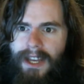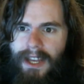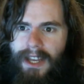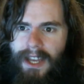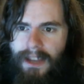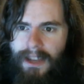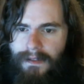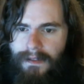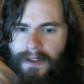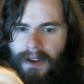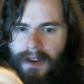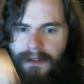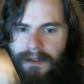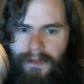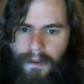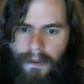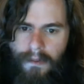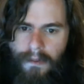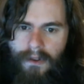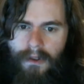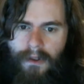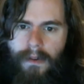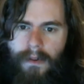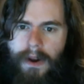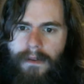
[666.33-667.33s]
even if you
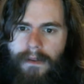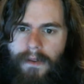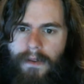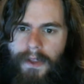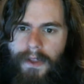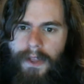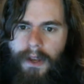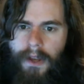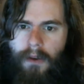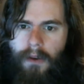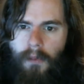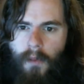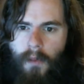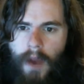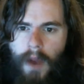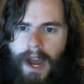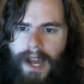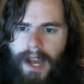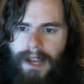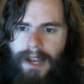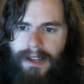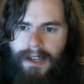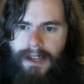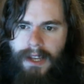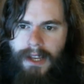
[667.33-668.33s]
do everything
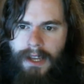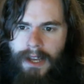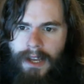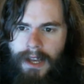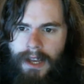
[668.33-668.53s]
right,